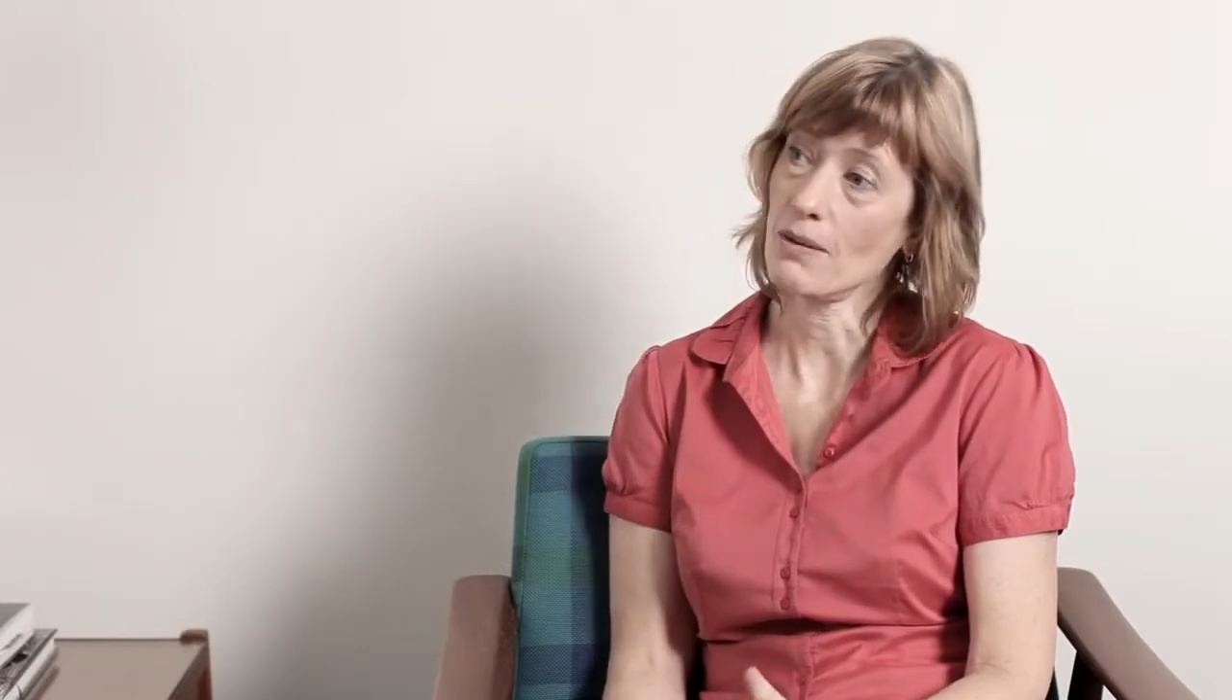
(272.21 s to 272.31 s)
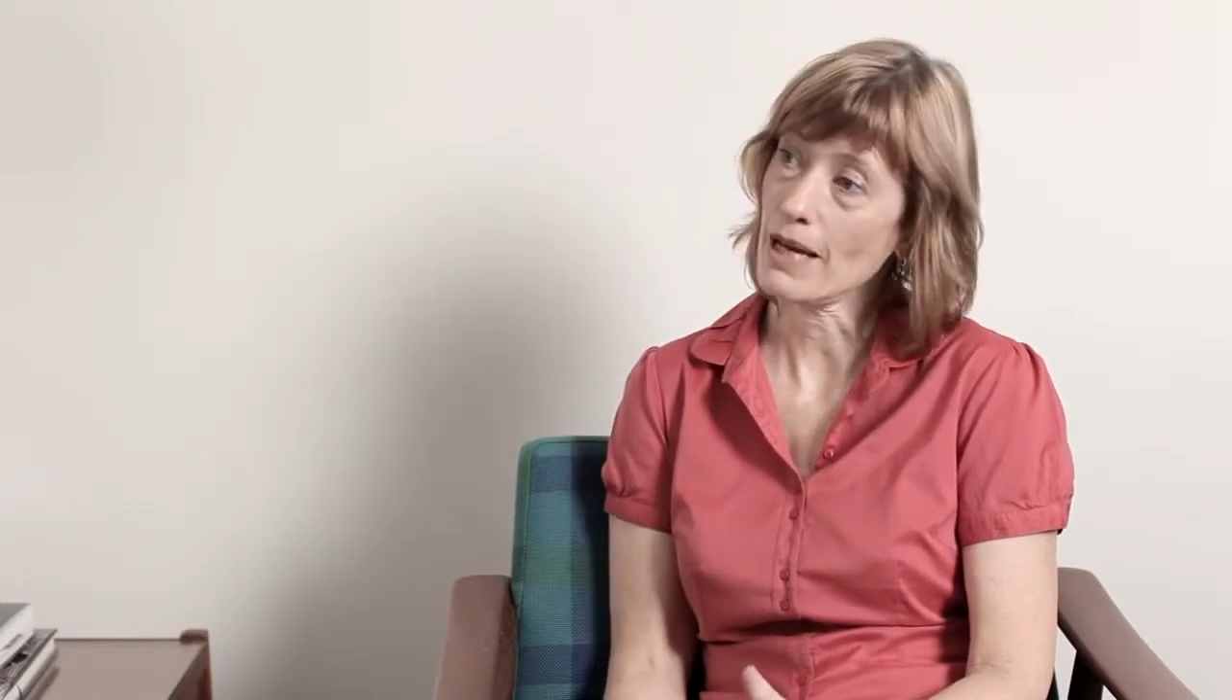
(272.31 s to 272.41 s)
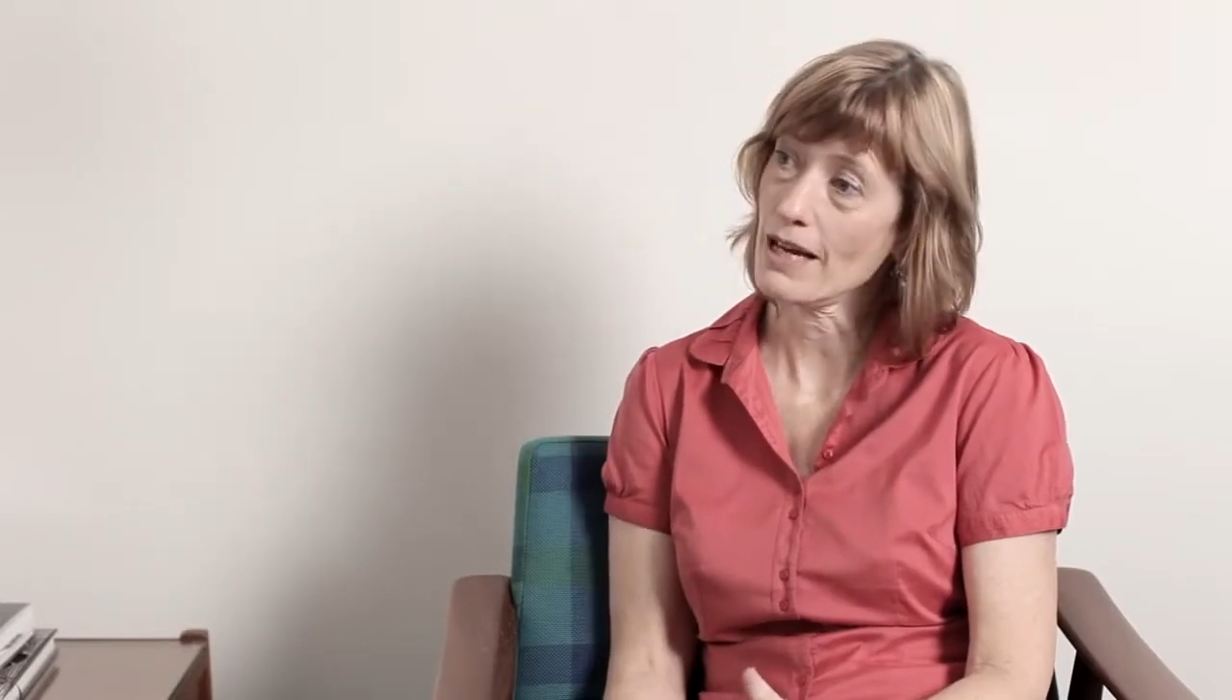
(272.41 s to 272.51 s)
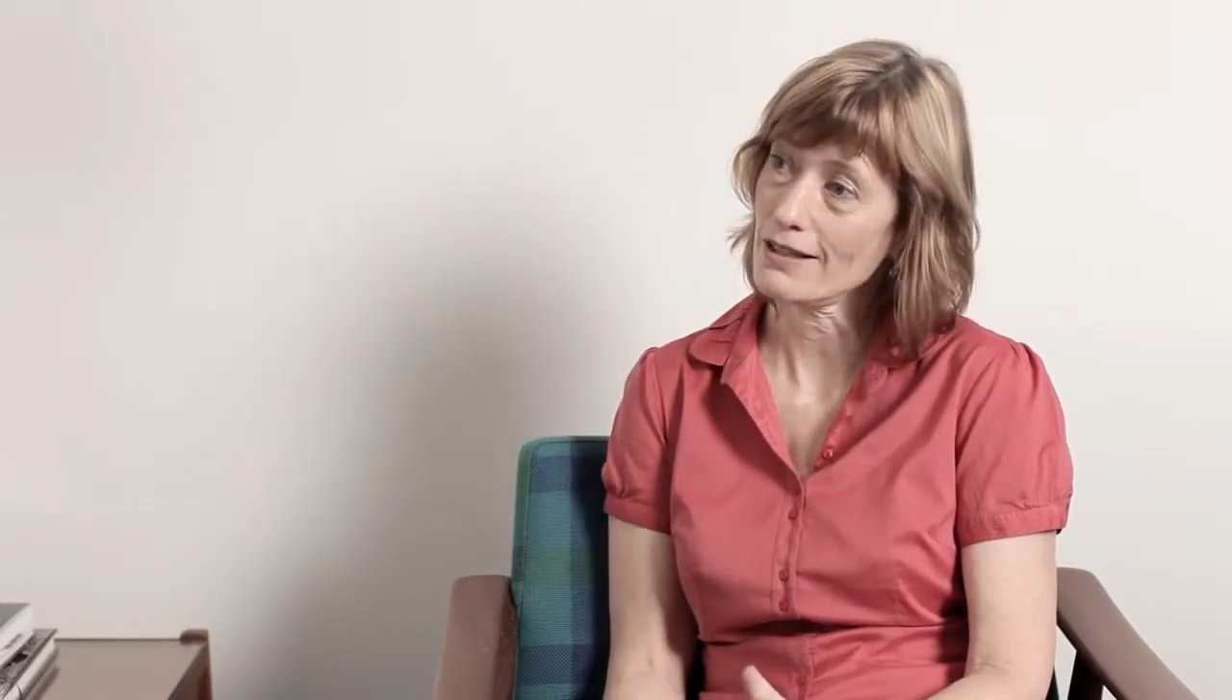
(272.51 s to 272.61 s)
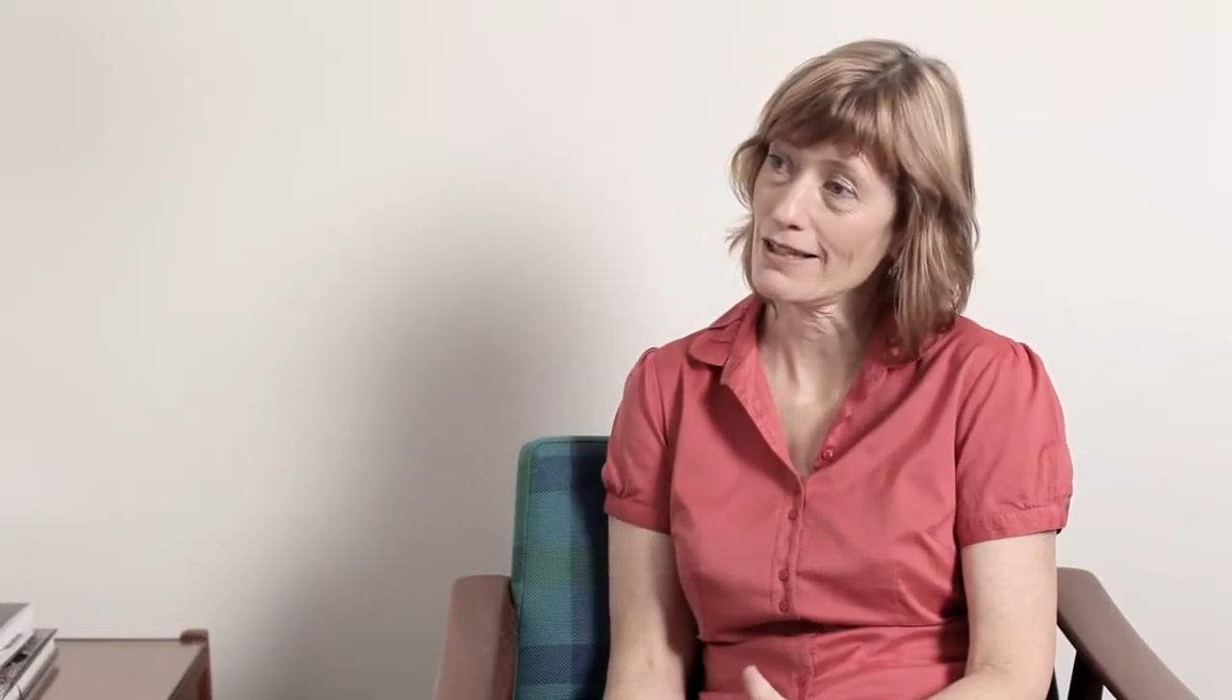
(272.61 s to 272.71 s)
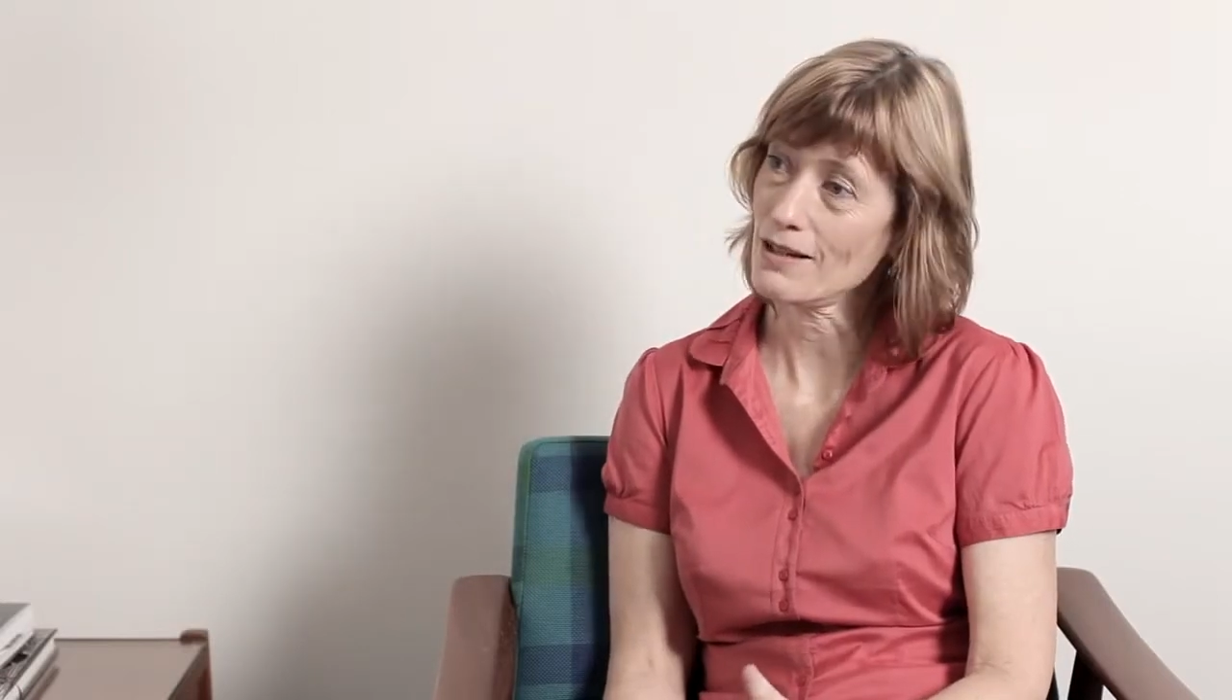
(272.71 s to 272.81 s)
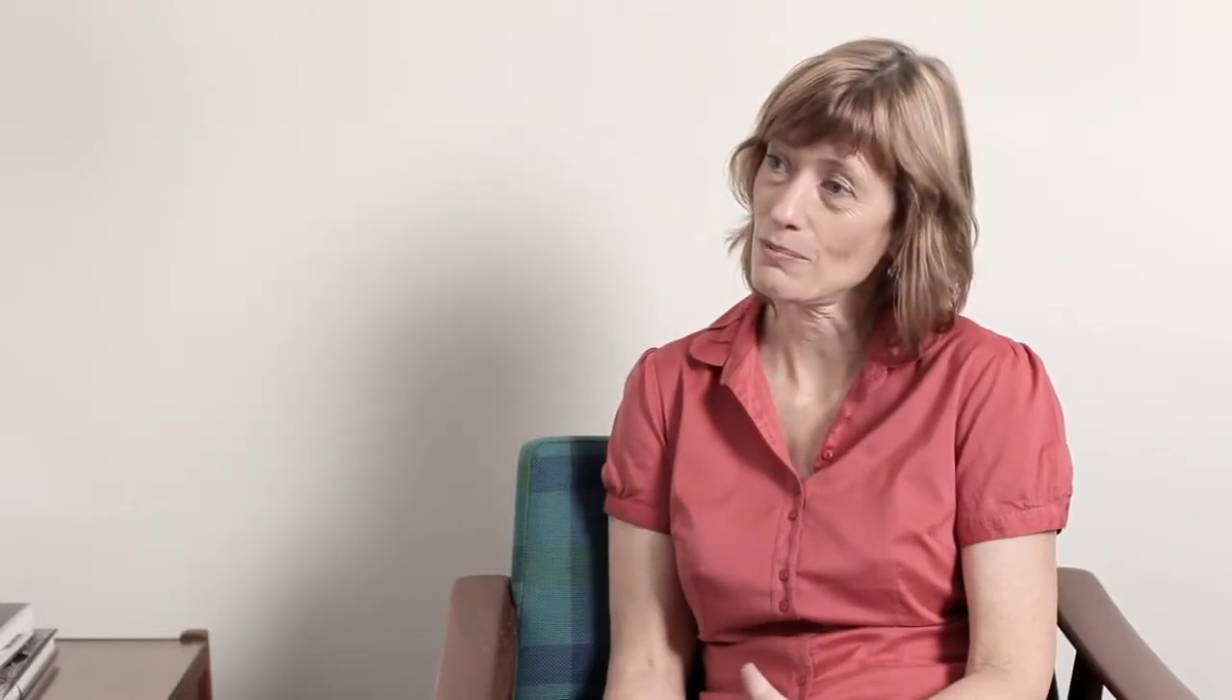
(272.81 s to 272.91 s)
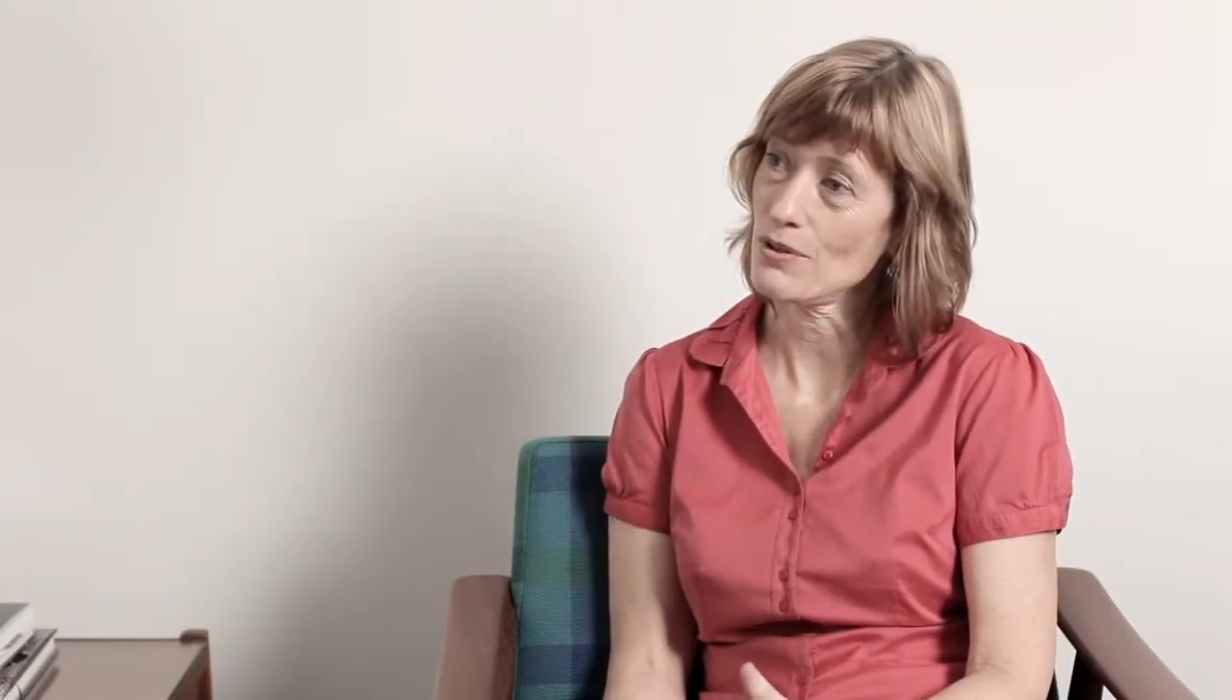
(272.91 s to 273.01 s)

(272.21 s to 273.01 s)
about the young